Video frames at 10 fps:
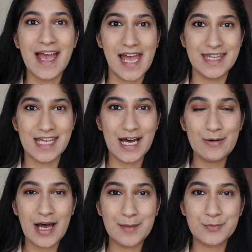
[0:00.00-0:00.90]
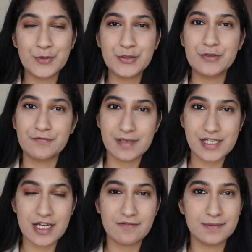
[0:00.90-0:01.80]
And now I'm going to
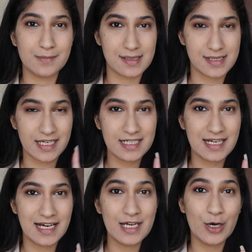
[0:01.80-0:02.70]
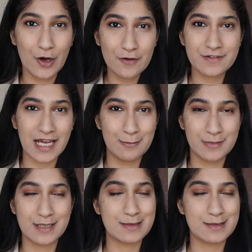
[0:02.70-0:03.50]
finish off with my second eye off camera,